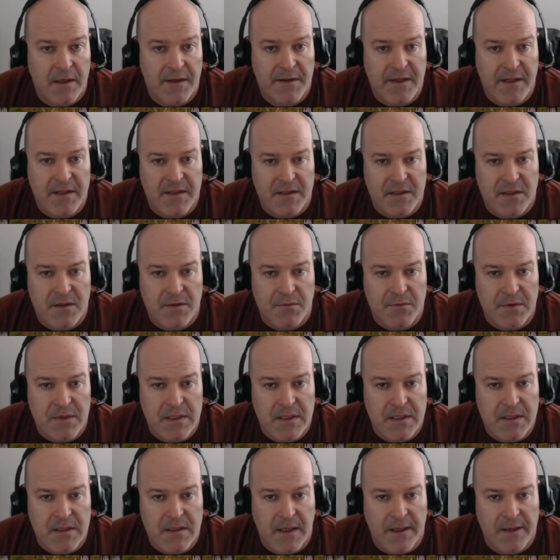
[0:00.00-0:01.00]
I think it's
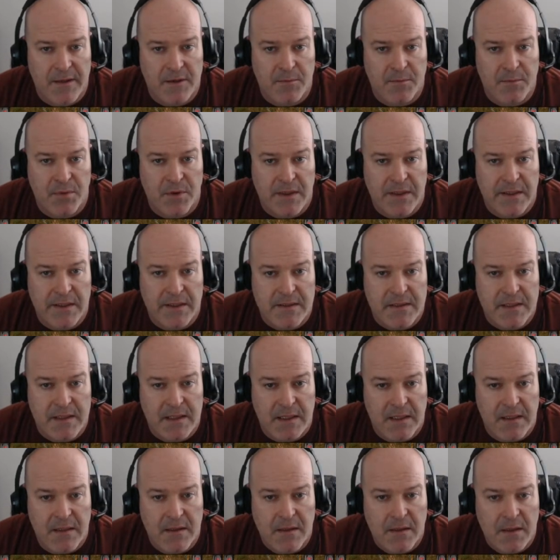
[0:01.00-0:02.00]
3 iron plates,
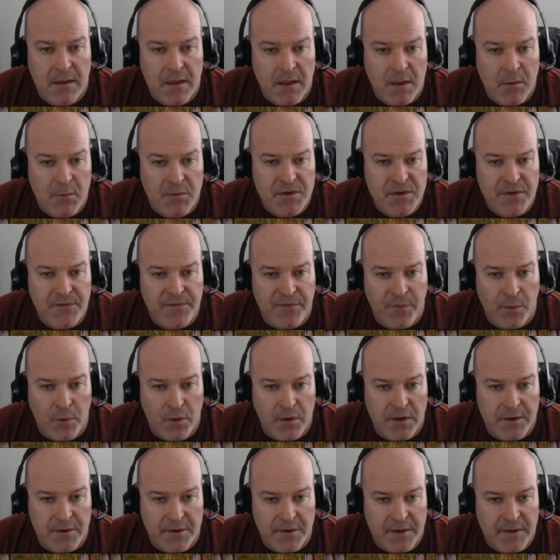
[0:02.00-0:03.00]
yeah. We'll do
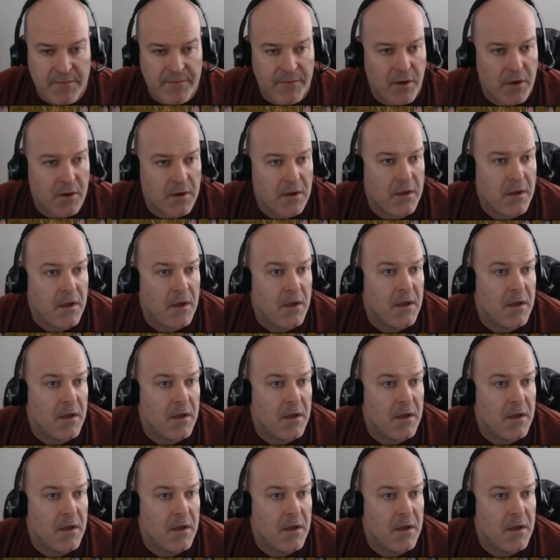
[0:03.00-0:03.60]
400 invar.